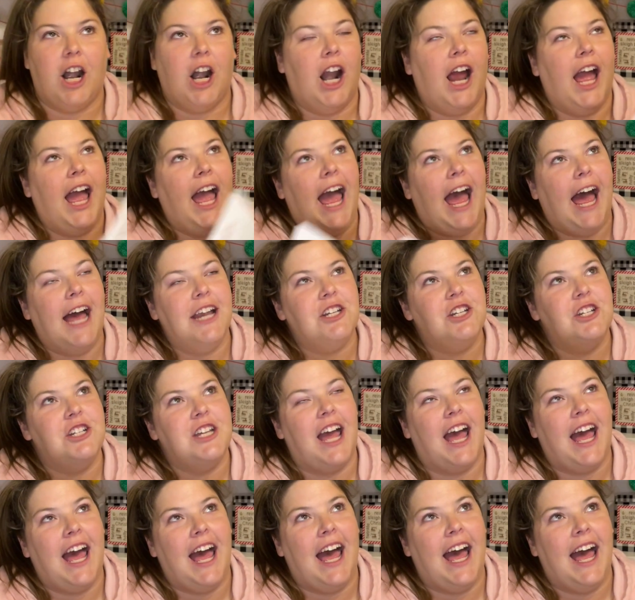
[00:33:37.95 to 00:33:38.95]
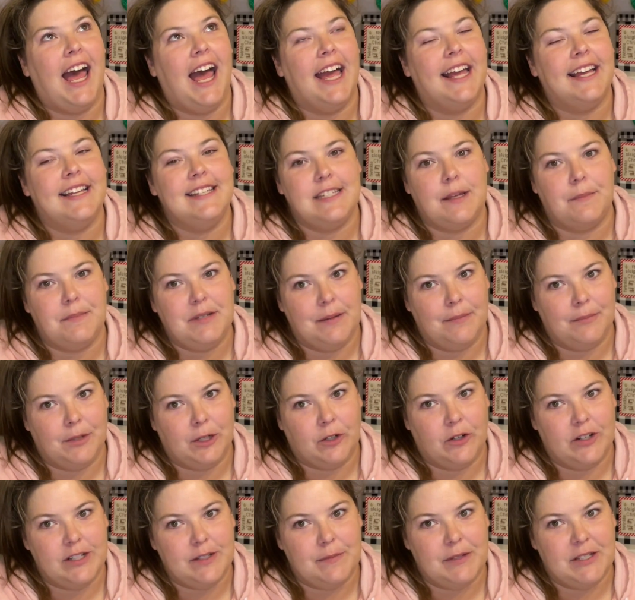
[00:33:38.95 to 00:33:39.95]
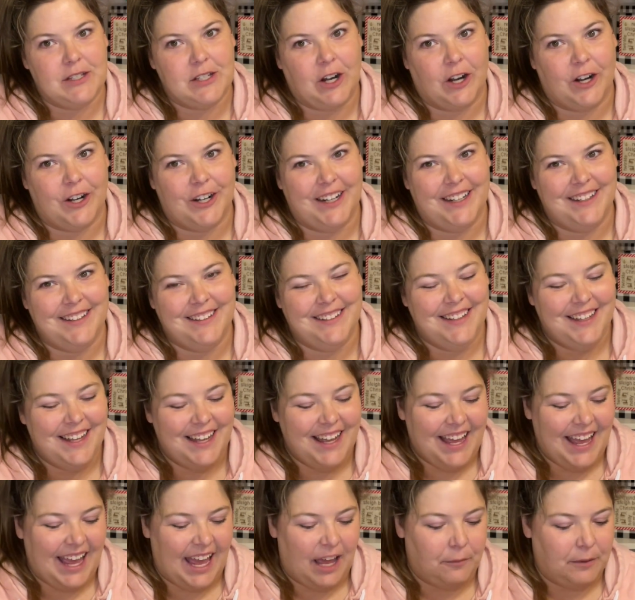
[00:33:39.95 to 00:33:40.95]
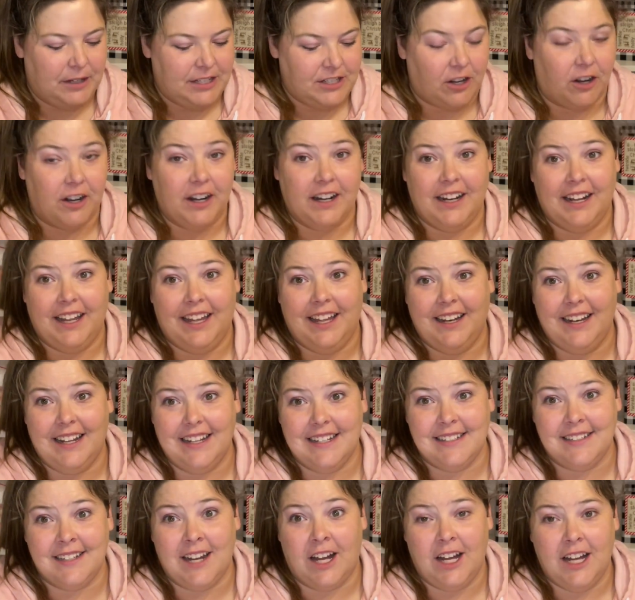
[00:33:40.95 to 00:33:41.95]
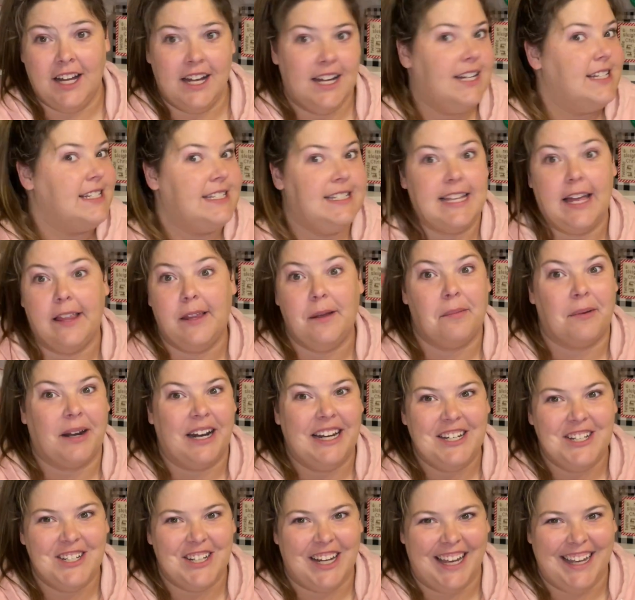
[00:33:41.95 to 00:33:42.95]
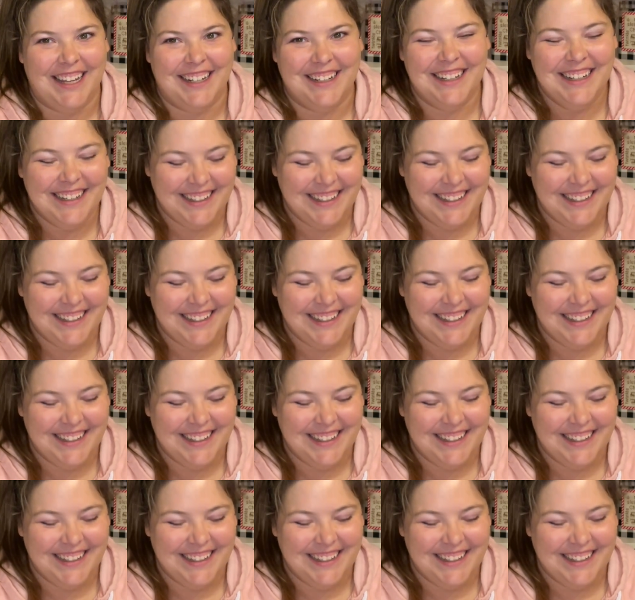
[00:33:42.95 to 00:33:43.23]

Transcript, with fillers: hashtag September Christmas Garden, and we started it in celebration